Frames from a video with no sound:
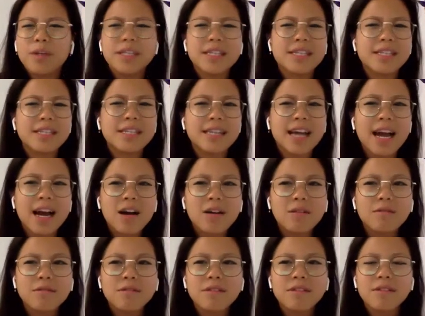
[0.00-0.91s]
What
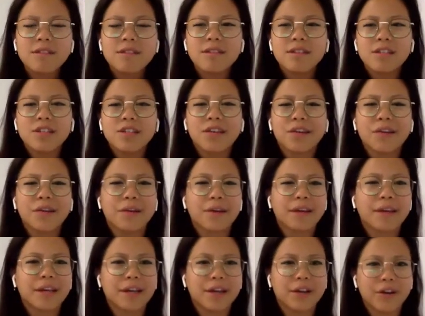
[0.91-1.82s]
sounds do you
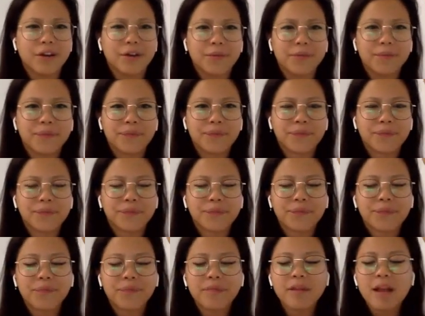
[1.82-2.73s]
hear?
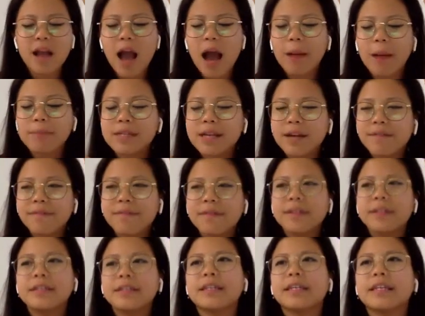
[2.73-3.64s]
I'm
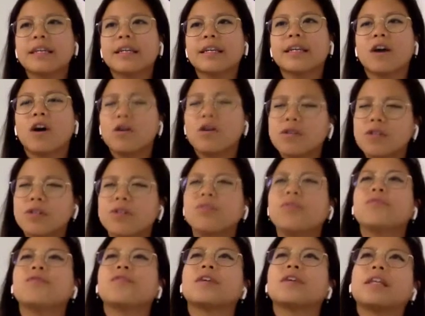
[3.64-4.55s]
definitely
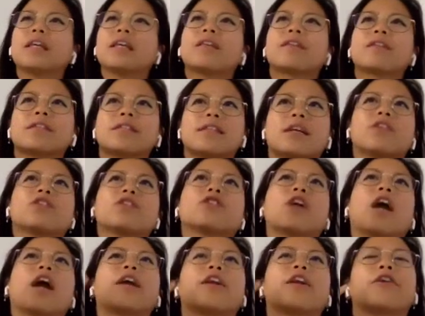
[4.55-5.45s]
also feeling the
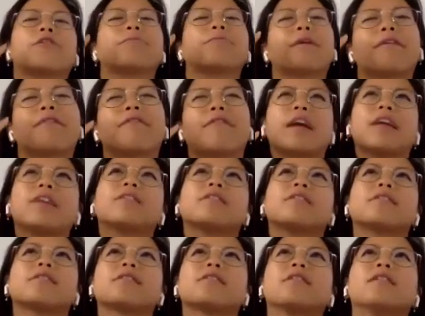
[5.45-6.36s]
sunshine on my face,
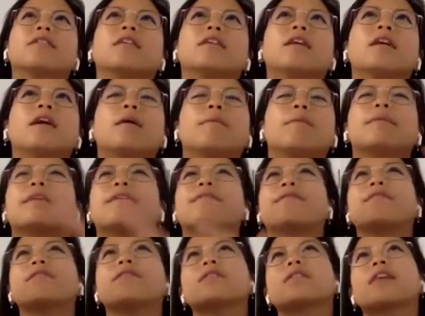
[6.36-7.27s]
but
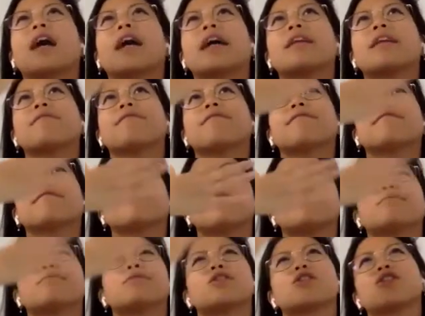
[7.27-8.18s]
it feels kind of
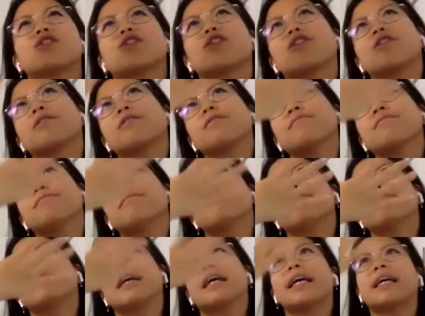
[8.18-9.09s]
obscured,
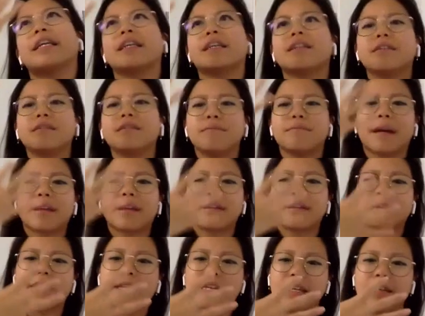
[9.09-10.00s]
hidden by
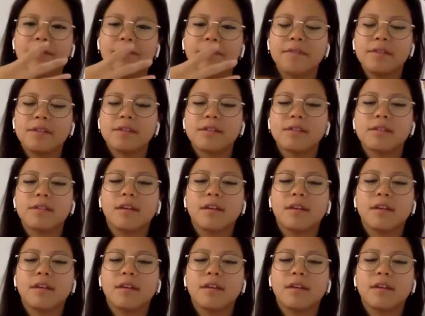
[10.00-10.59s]
the leaves